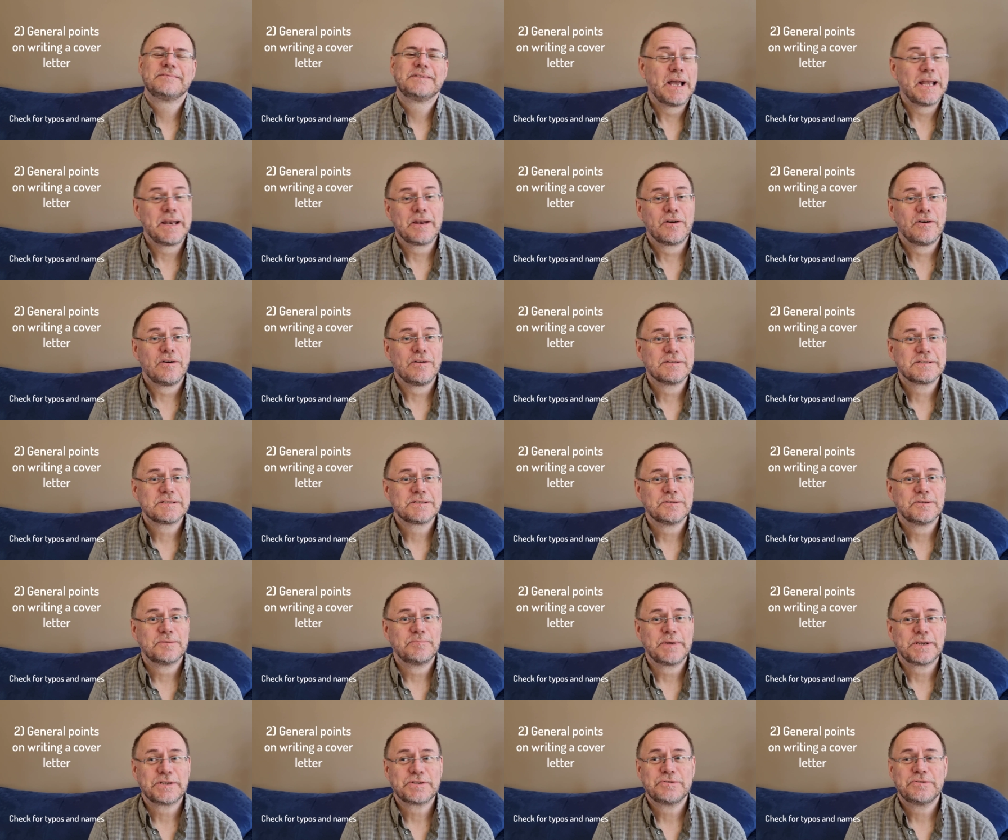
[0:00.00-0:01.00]
and
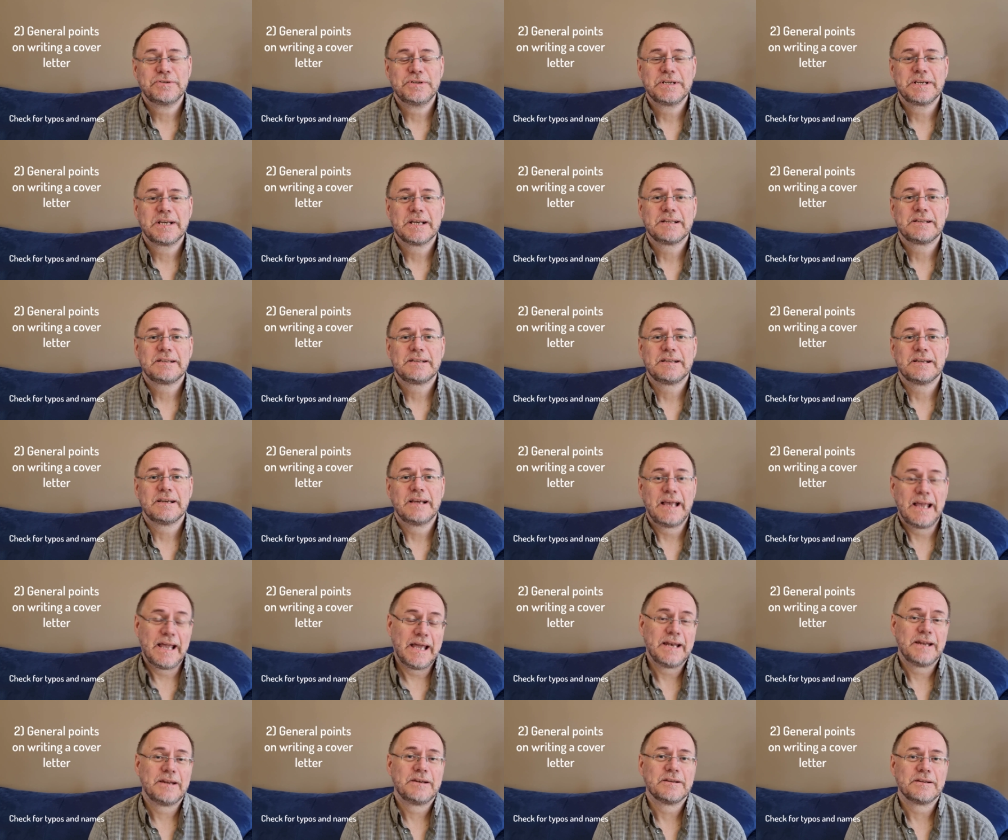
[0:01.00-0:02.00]
also make sure you get the
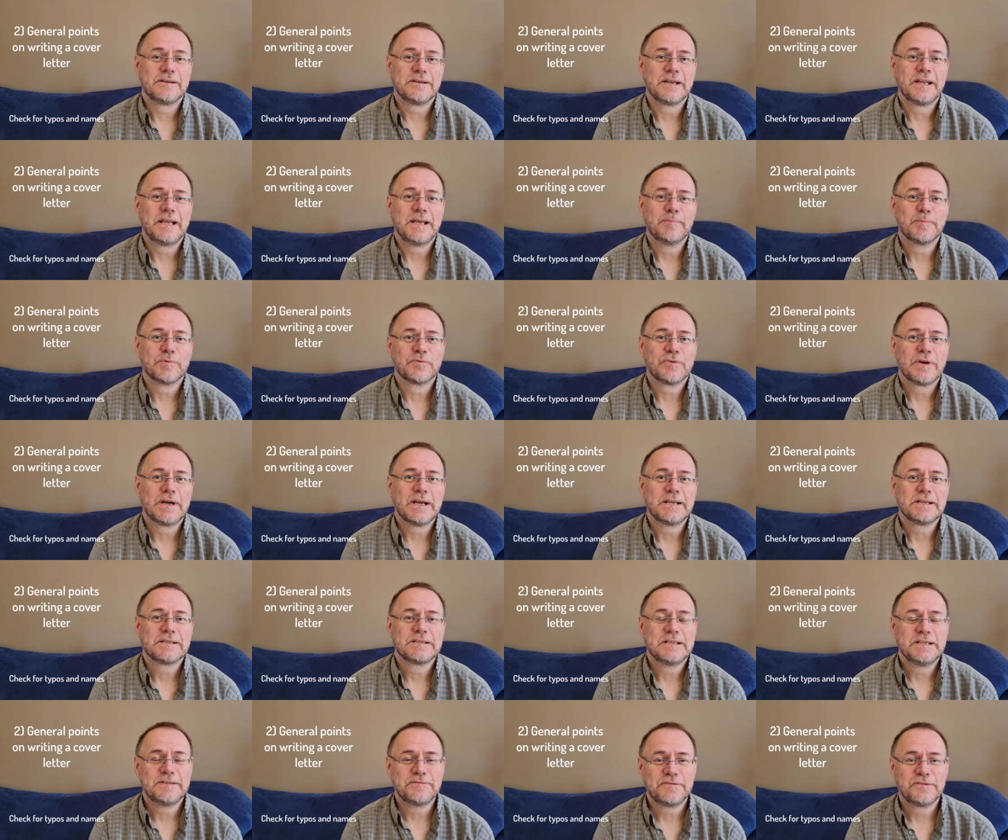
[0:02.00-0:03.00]
editor name
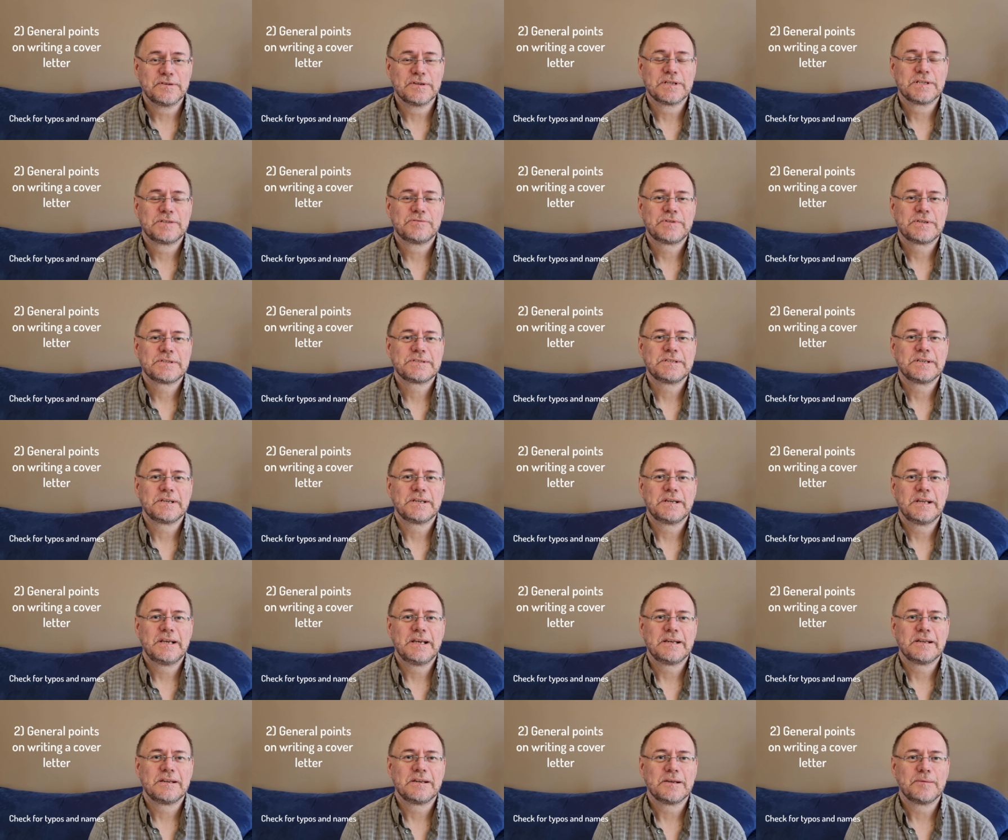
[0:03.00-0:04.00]
right if you're addressing an
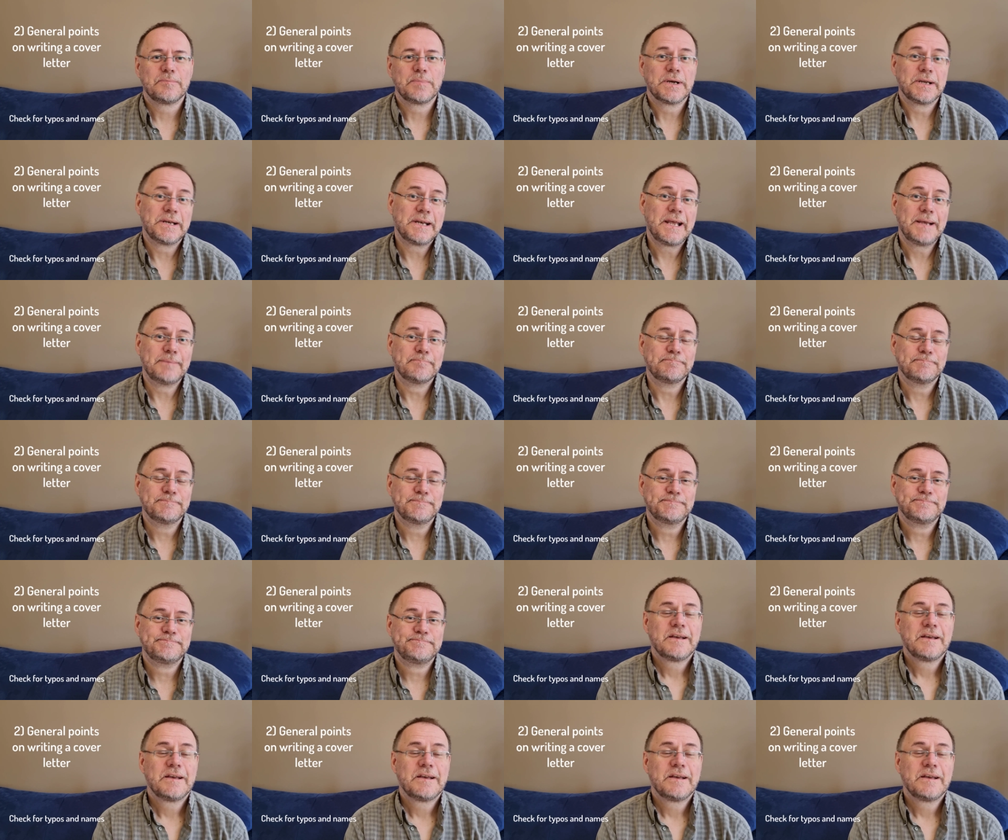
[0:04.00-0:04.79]
editor by name.